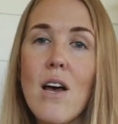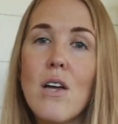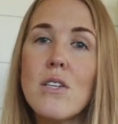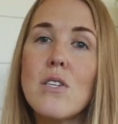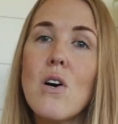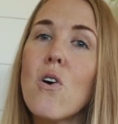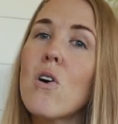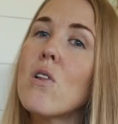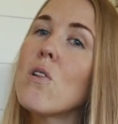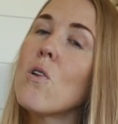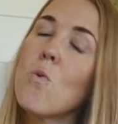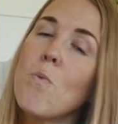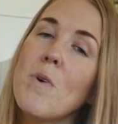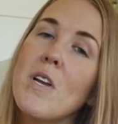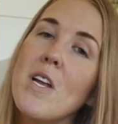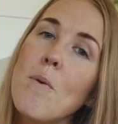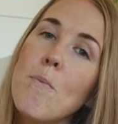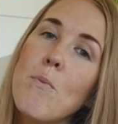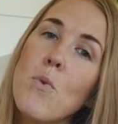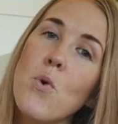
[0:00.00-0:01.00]
I'll talk a little
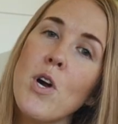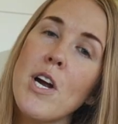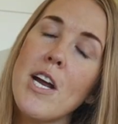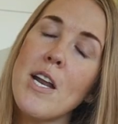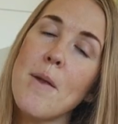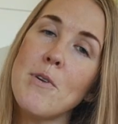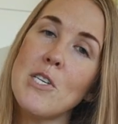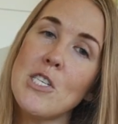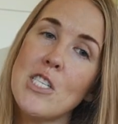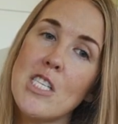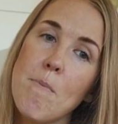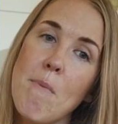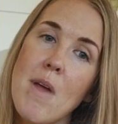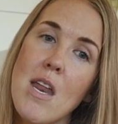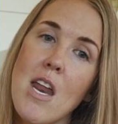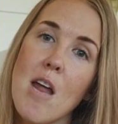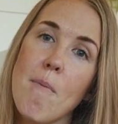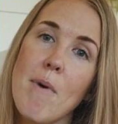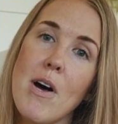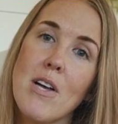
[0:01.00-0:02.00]
bit more in just a
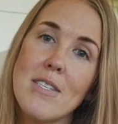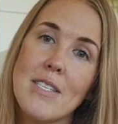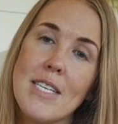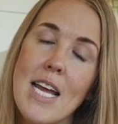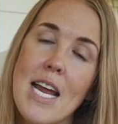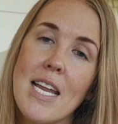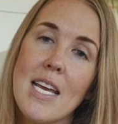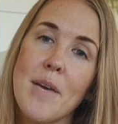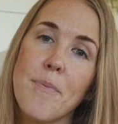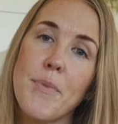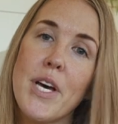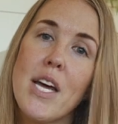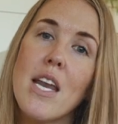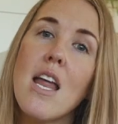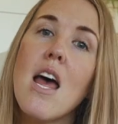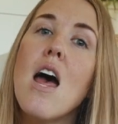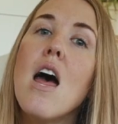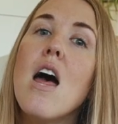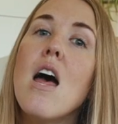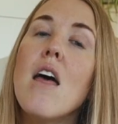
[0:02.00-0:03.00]
minute about staining, but
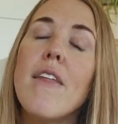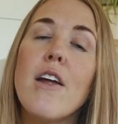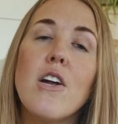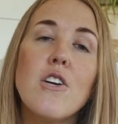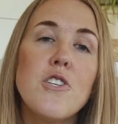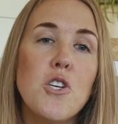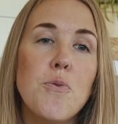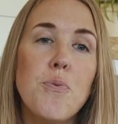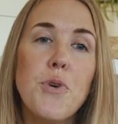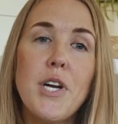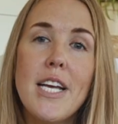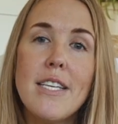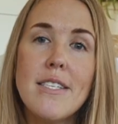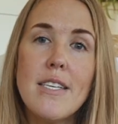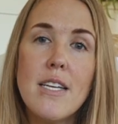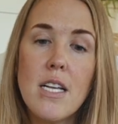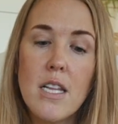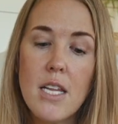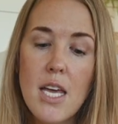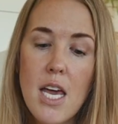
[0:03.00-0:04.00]
they're super
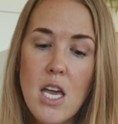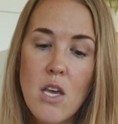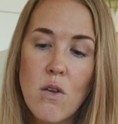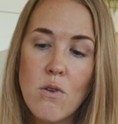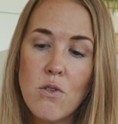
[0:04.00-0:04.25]
easy to clean.